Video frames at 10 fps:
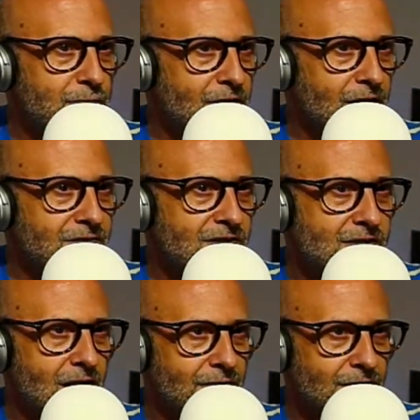that I've
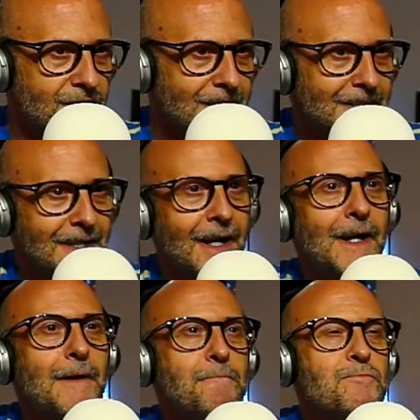discovered
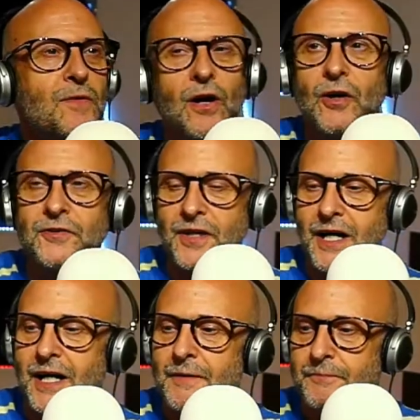on
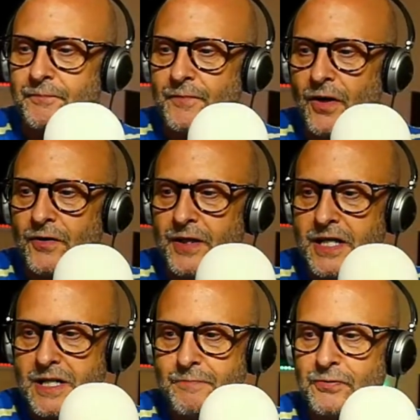
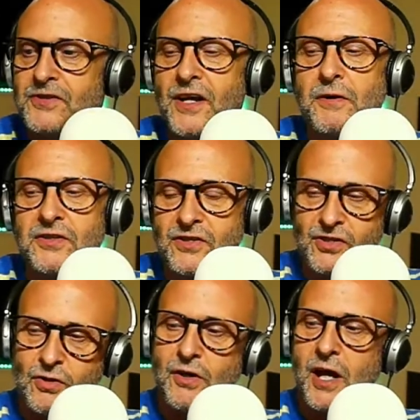the Presonus
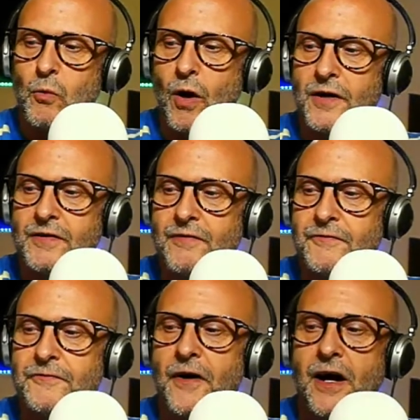Studio One
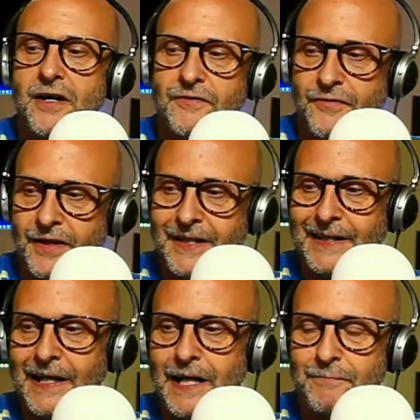5
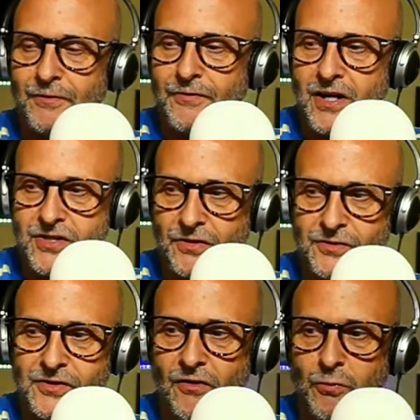professional
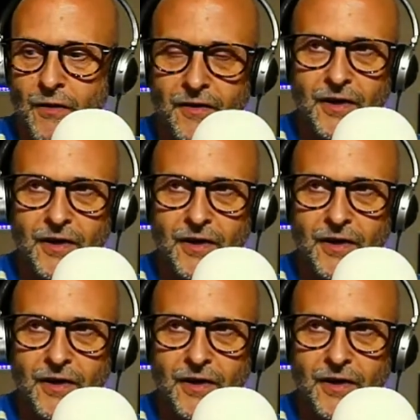software that I